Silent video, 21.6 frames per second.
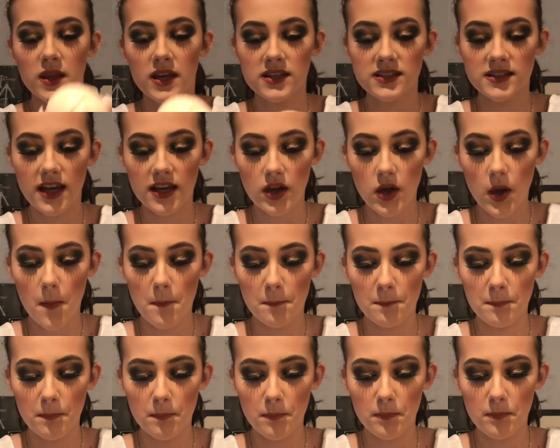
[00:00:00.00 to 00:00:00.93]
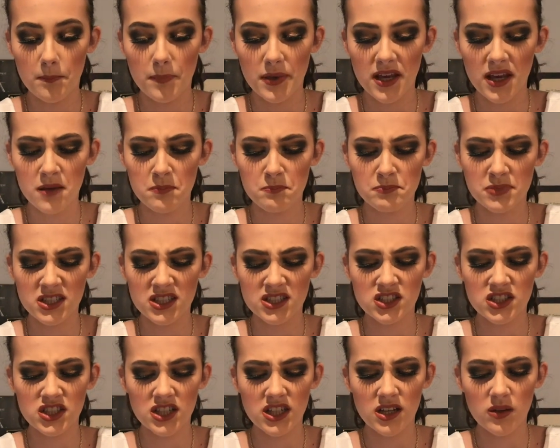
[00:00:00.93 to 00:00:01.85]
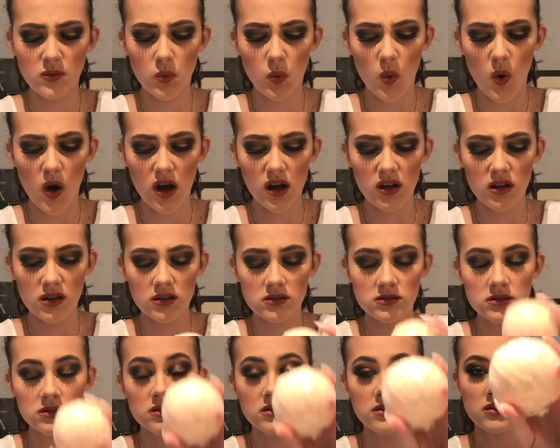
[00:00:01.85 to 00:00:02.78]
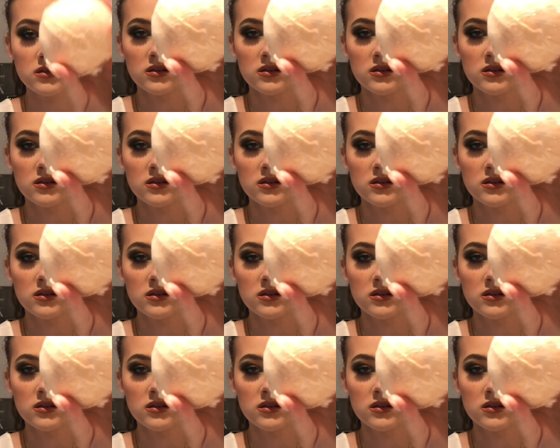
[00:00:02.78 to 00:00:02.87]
it's like a pink peachy one,